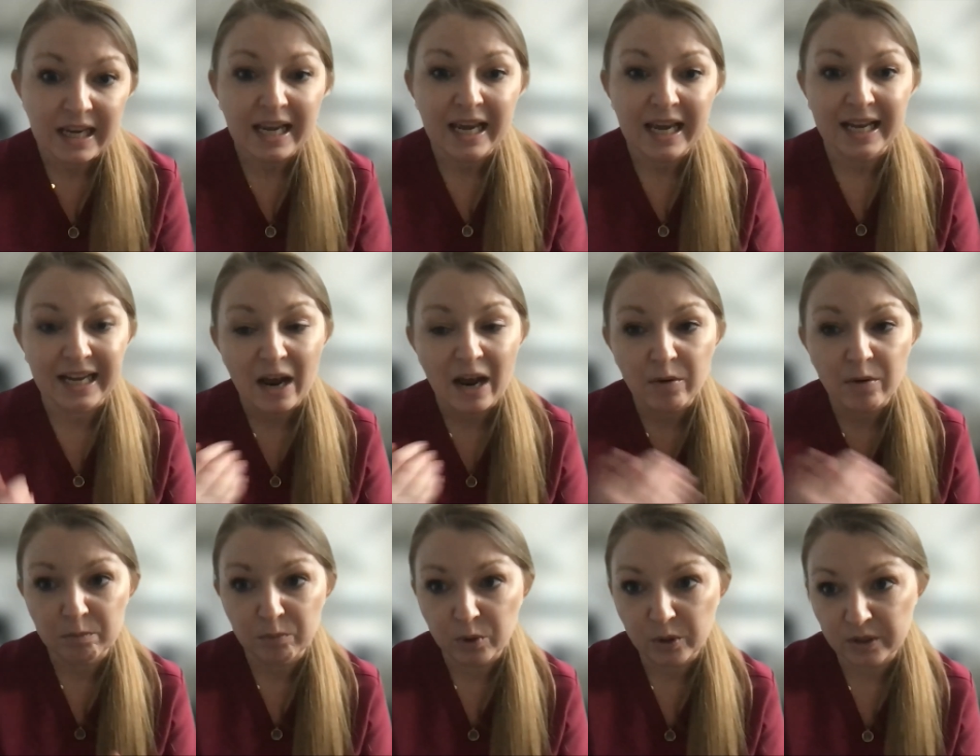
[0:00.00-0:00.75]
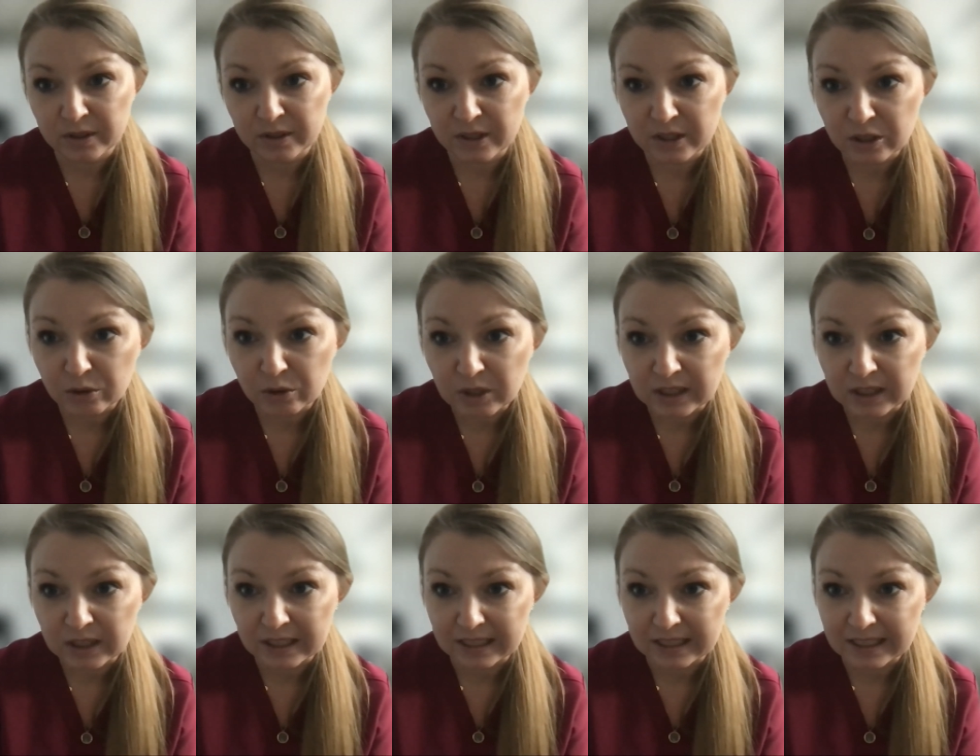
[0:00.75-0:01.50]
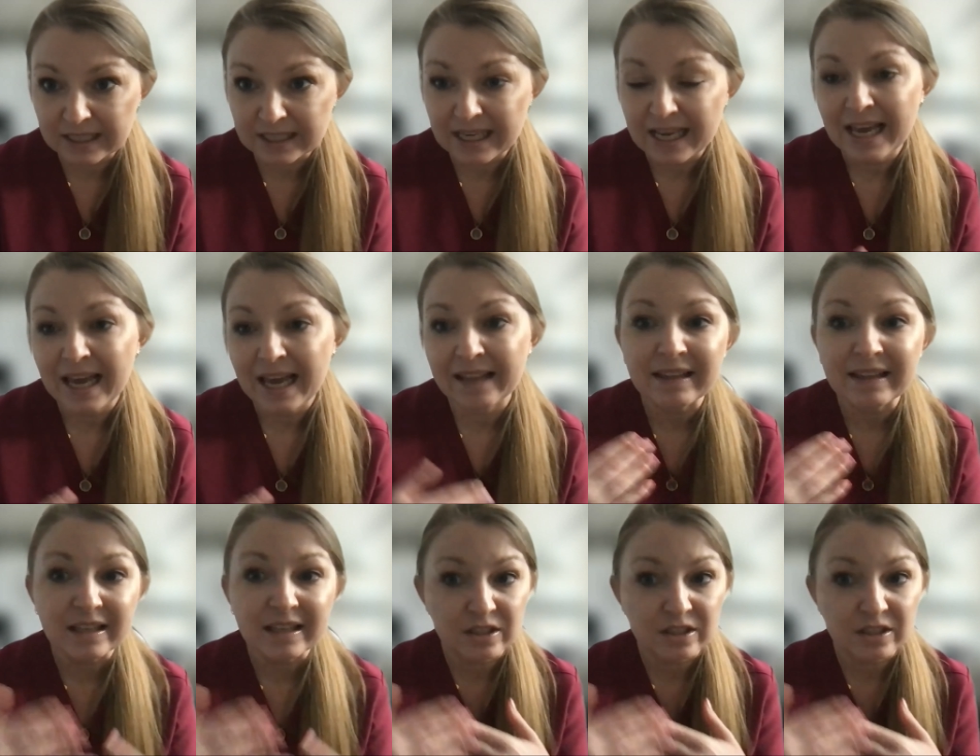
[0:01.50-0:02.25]
and how important screening is, and
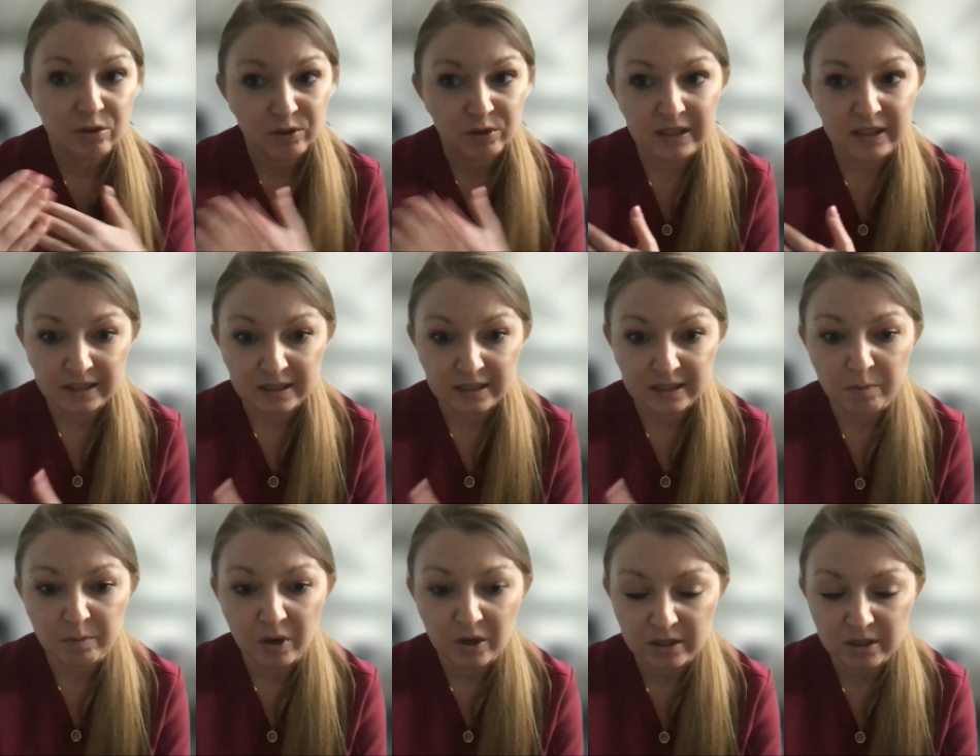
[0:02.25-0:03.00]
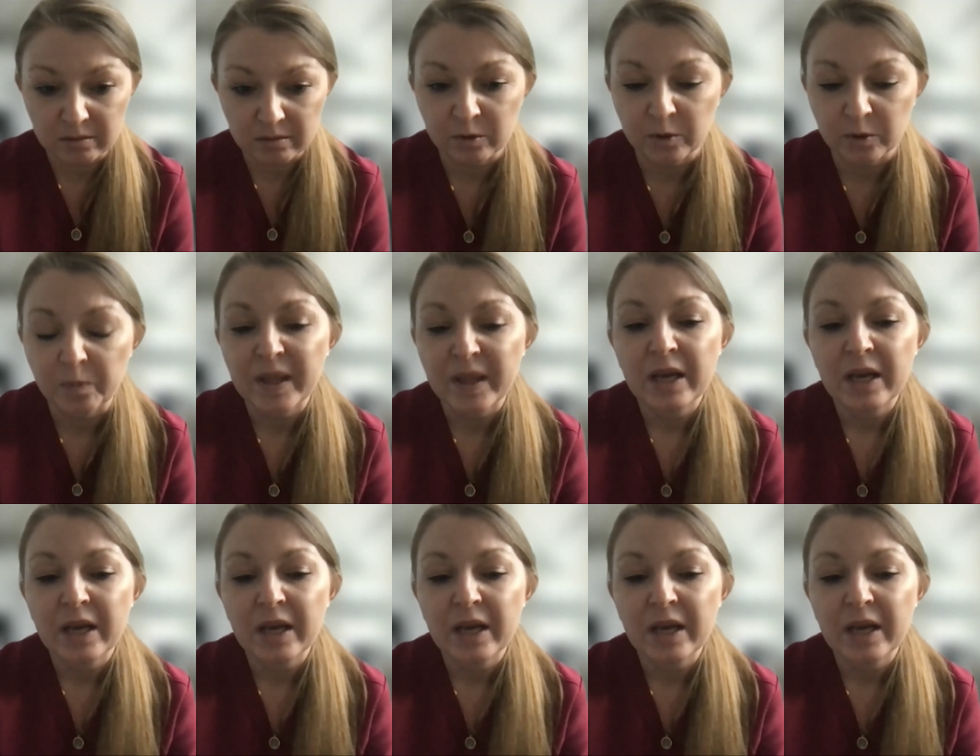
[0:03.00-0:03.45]
that screening is possible.